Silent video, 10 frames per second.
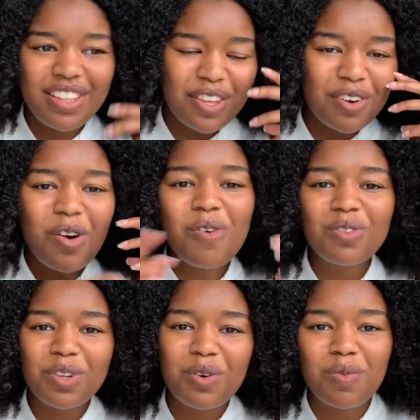their
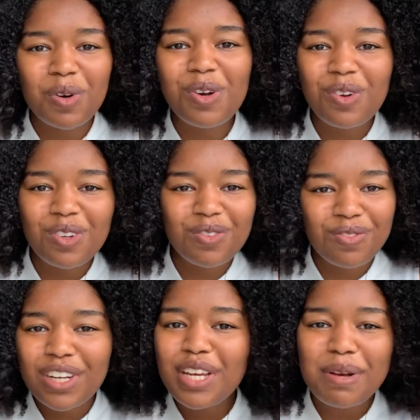own little world,
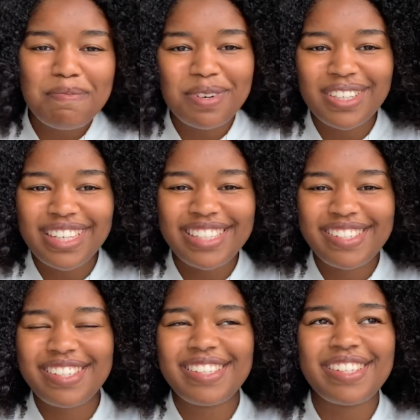reading a book.
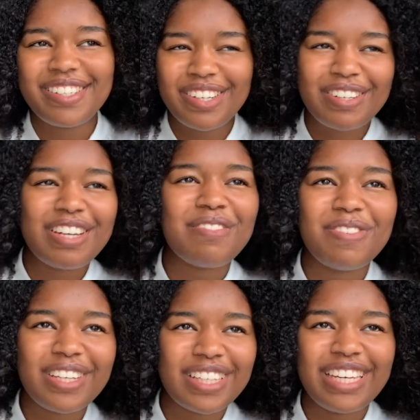It's just such a great
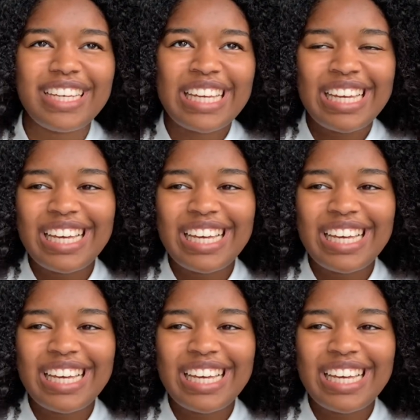feeling.